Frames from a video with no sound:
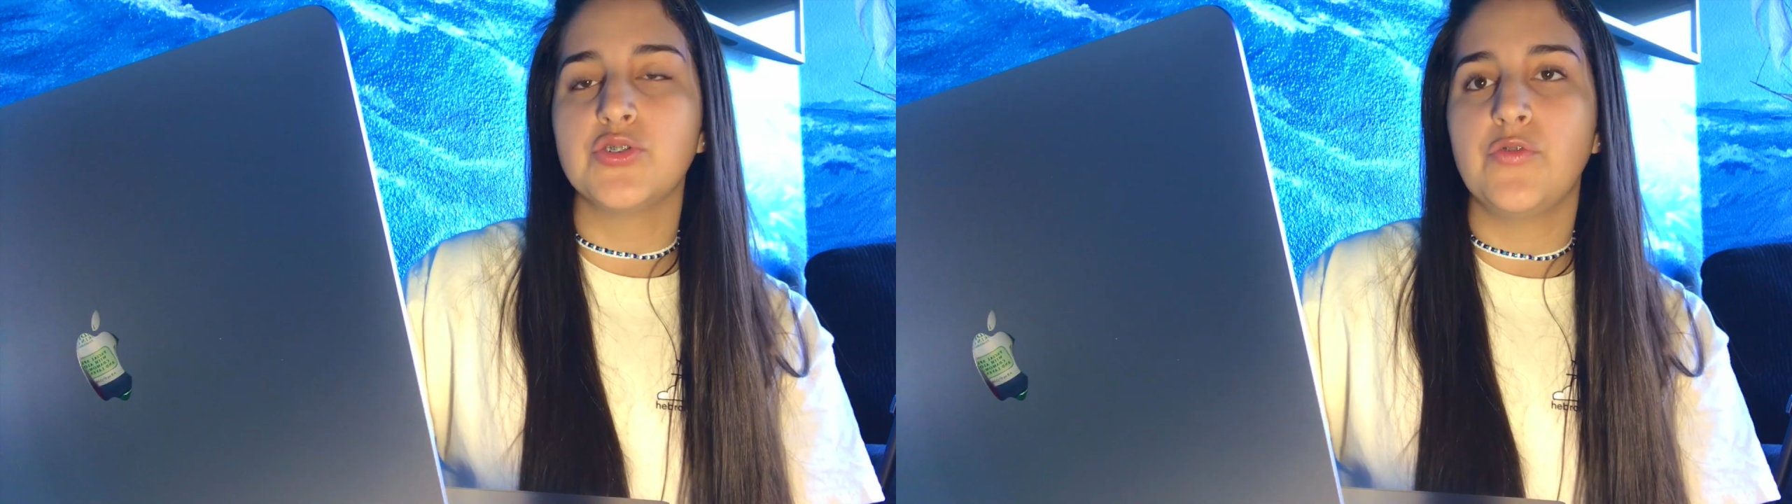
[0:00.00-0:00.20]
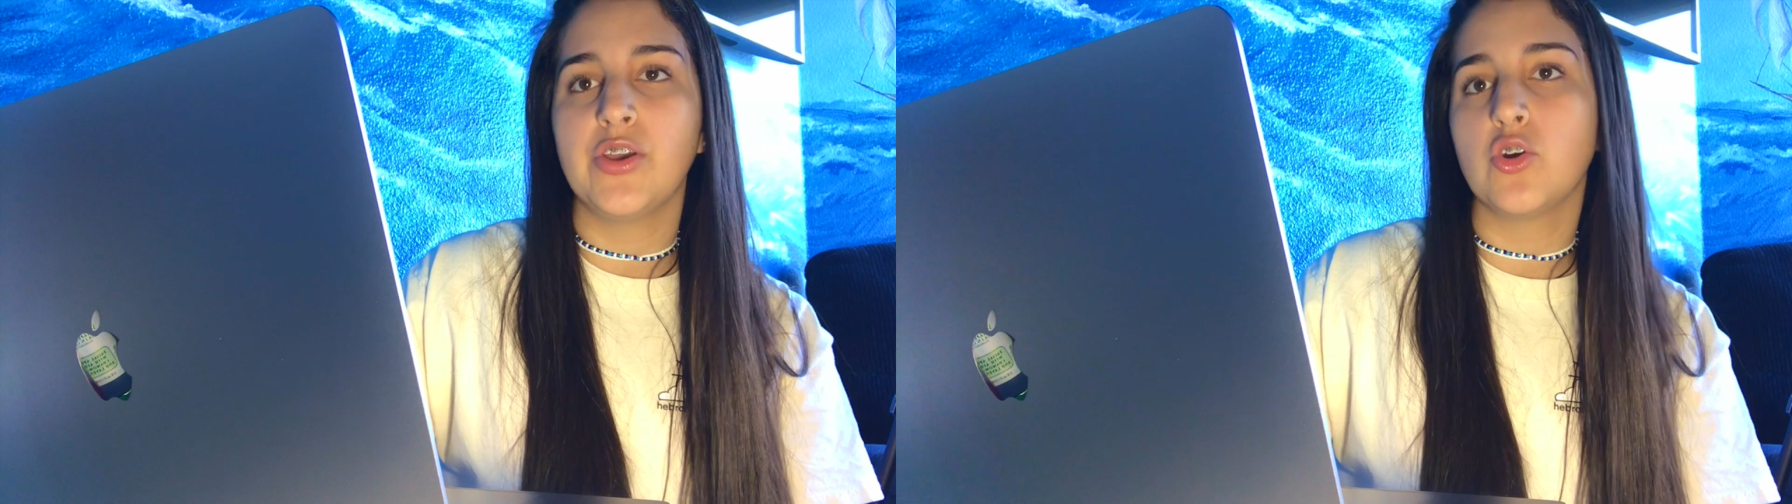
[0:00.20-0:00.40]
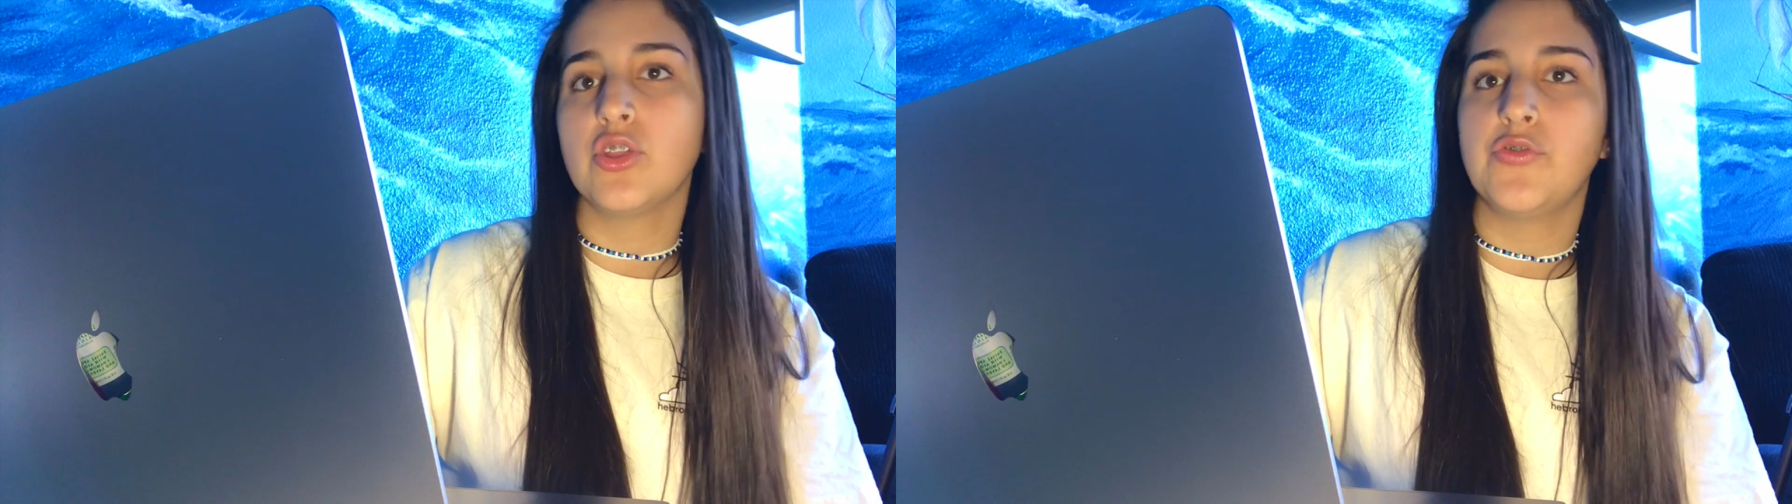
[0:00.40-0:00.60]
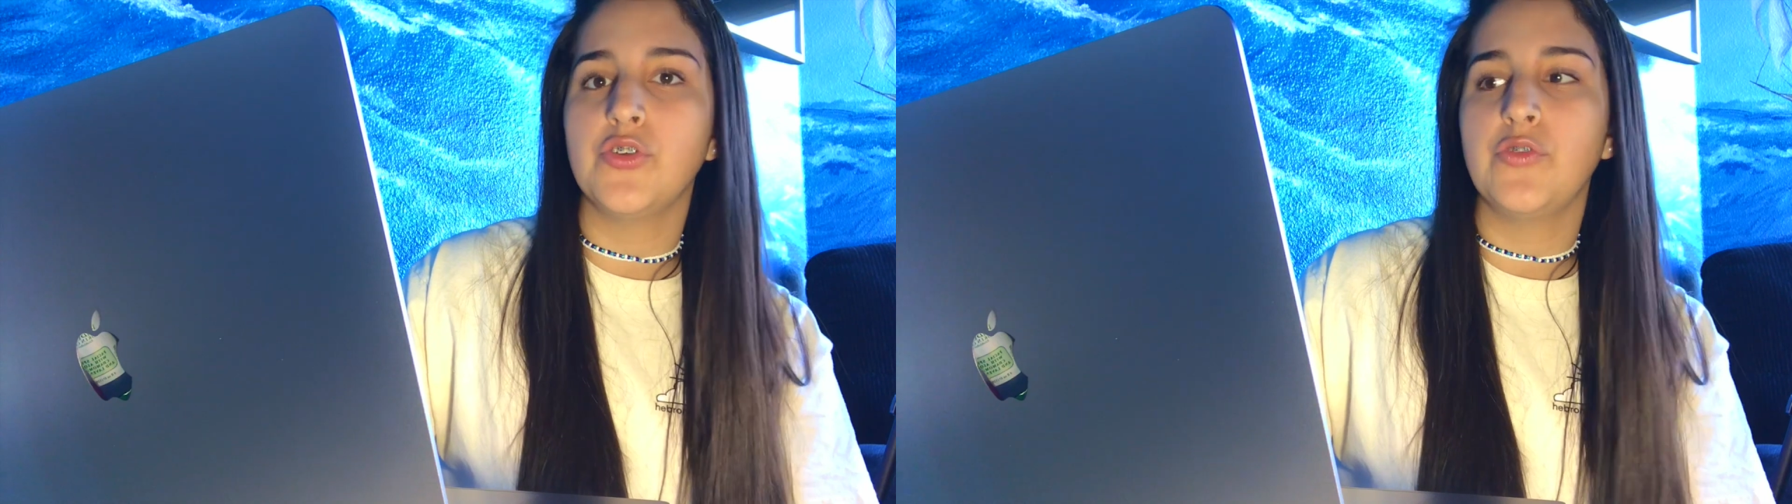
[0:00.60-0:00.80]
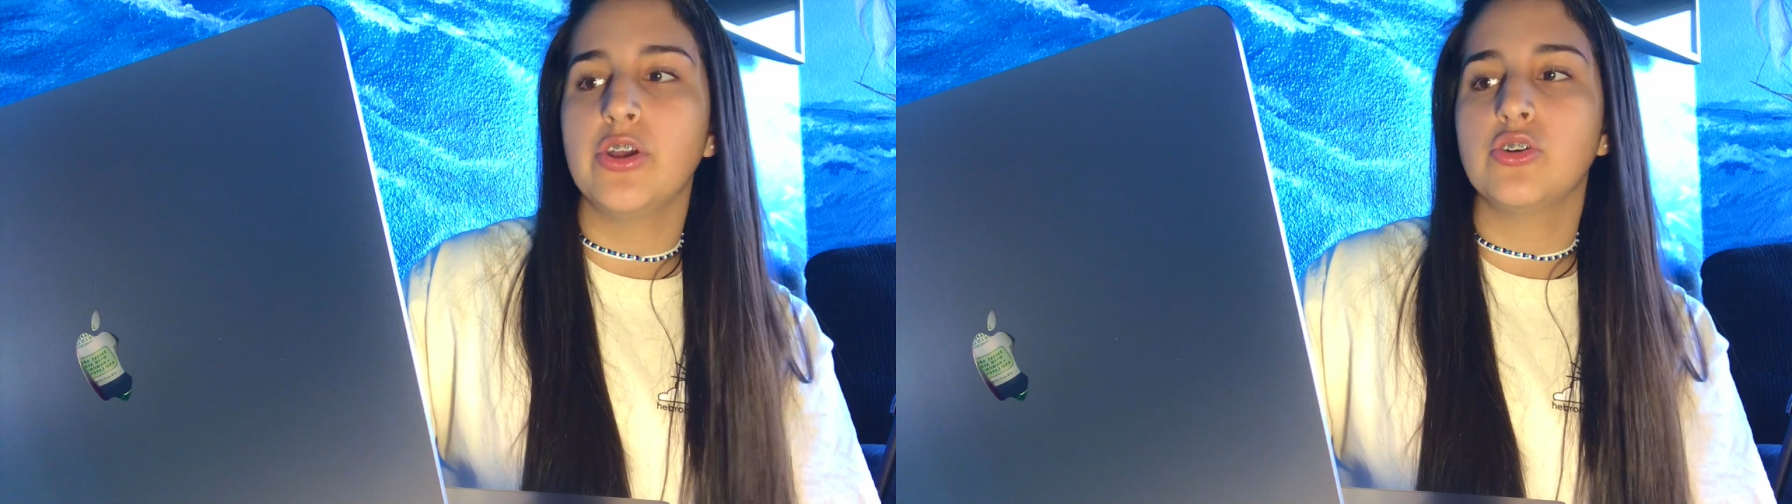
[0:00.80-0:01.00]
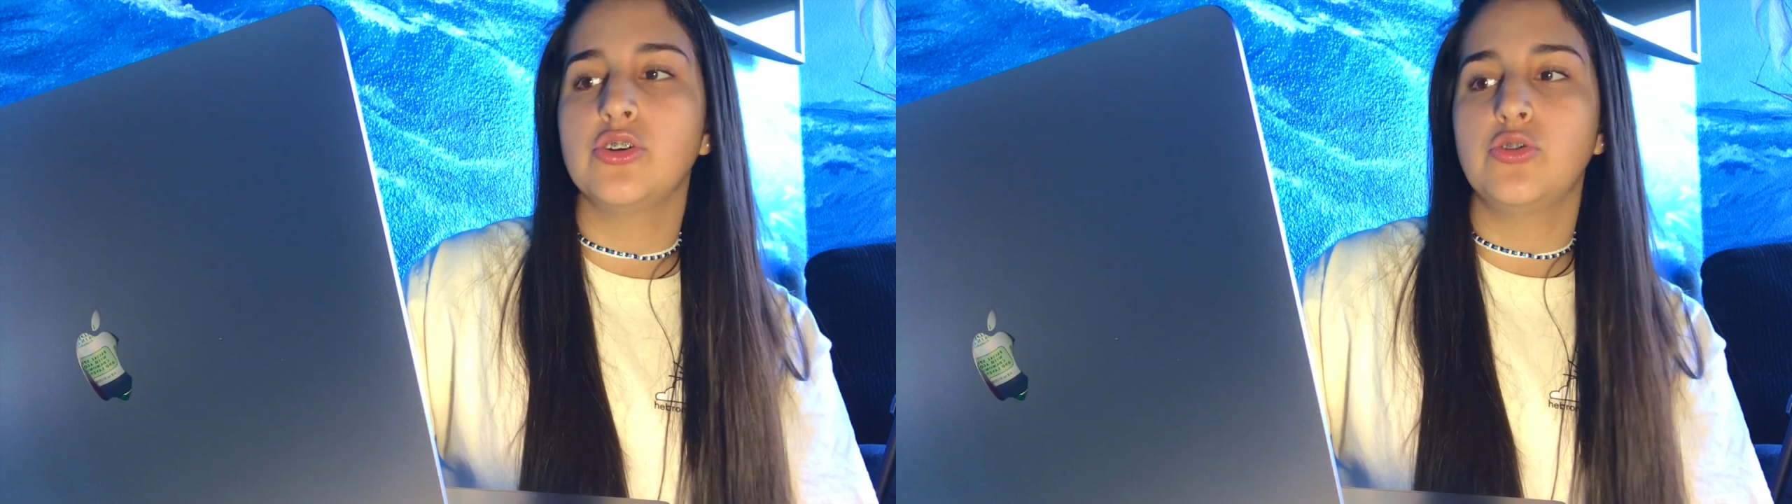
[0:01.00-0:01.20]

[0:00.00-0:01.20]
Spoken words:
a finger, lift your finger,